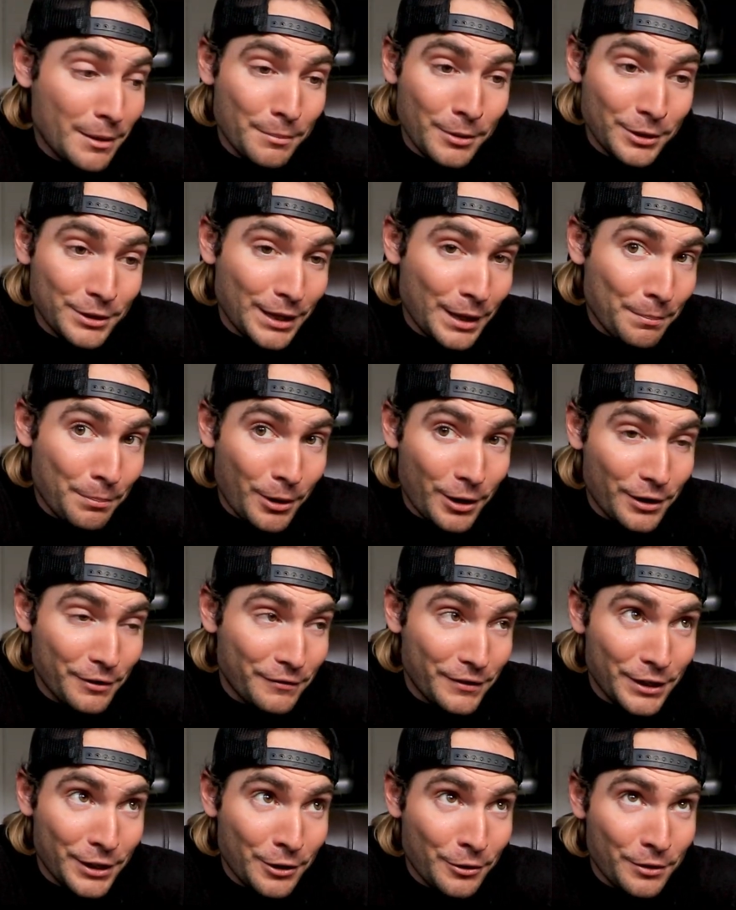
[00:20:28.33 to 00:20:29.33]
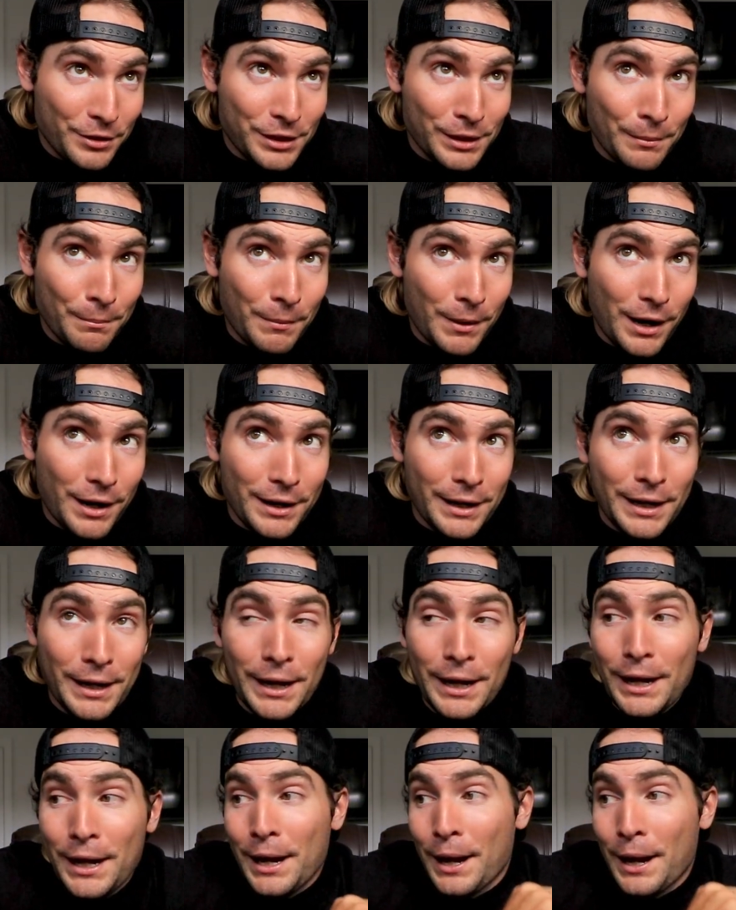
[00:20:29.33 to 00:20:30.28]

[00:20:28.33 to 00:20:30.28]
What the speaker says: a birthday party video with Limbani,